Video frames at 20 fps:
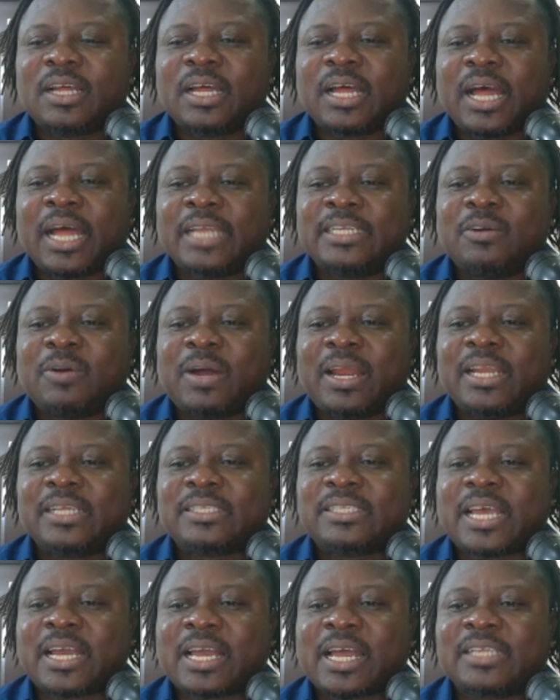Adewale
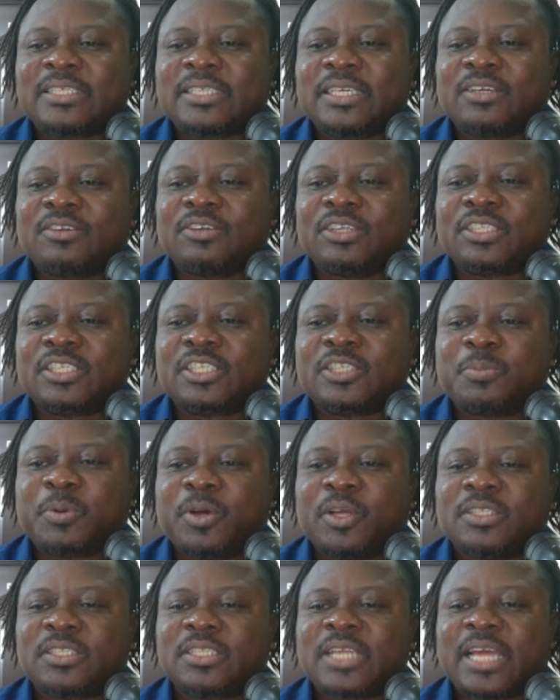Saka say, greetings,
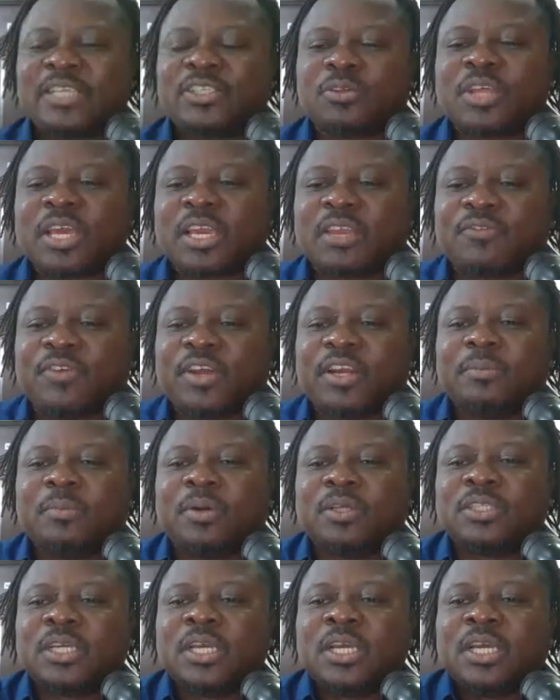boss. Nice. Thank you very
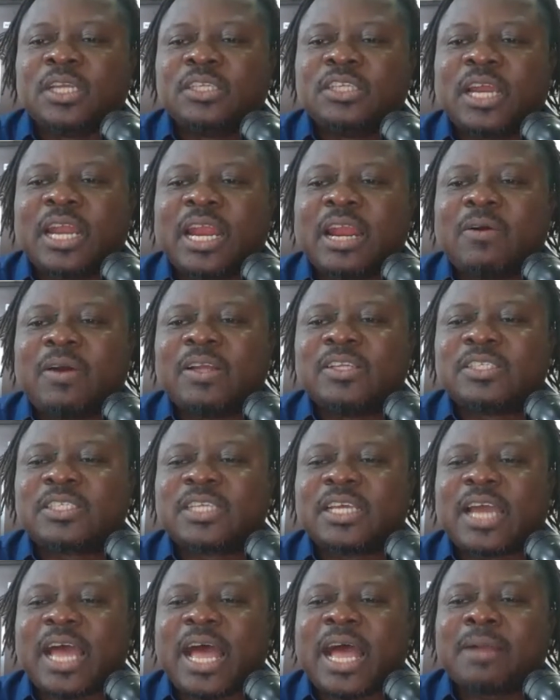much. The other one you
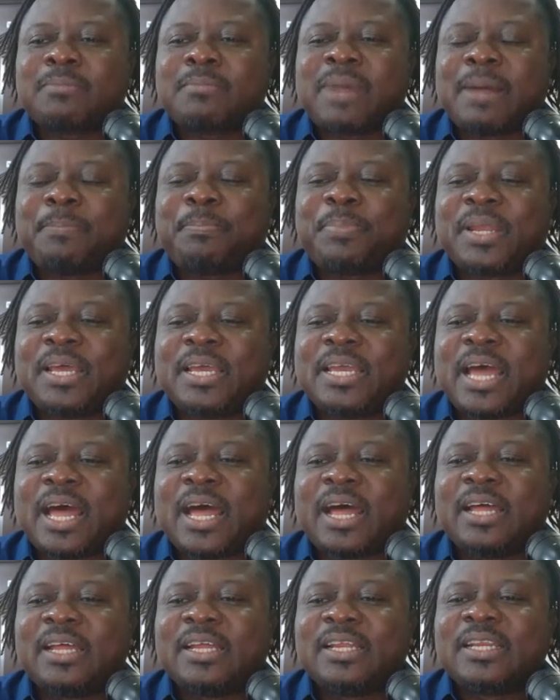say, Agba
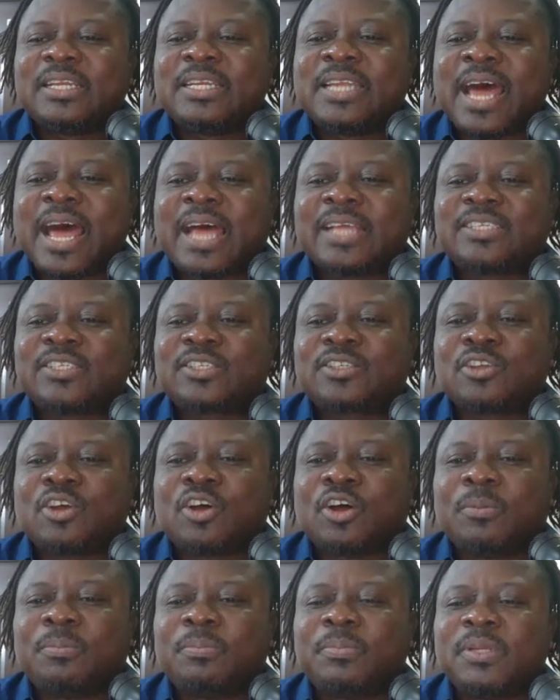player. That's
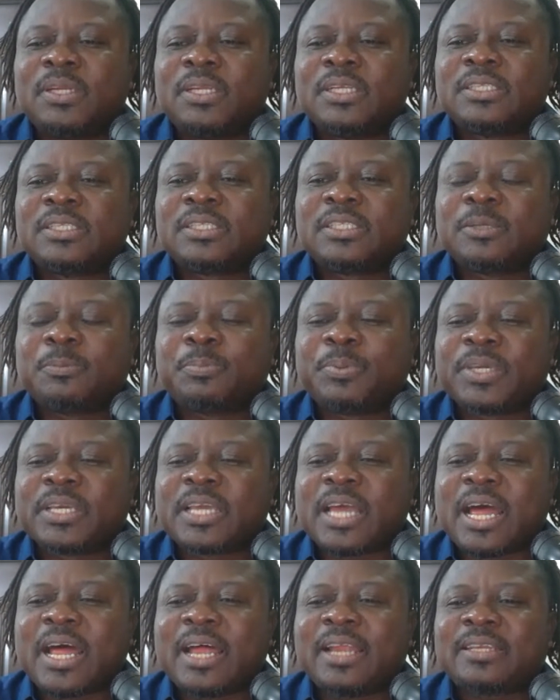some
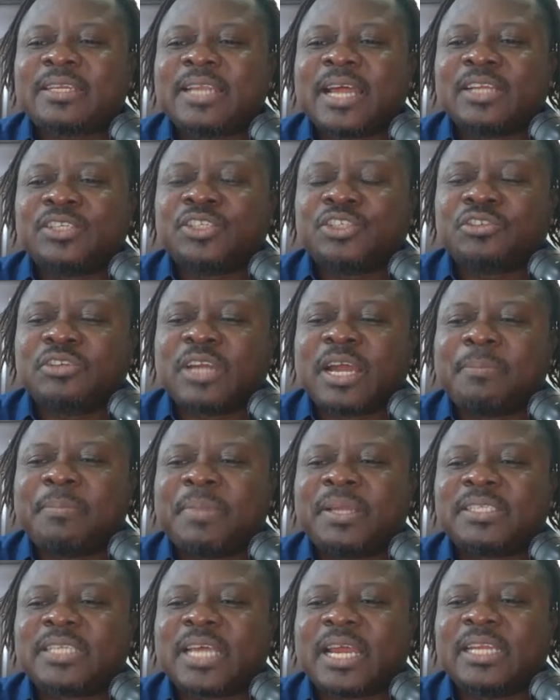typical Nigerian
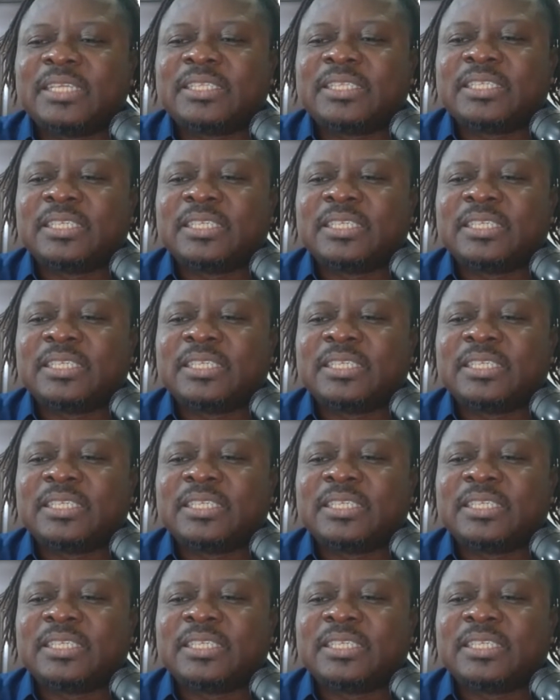mentality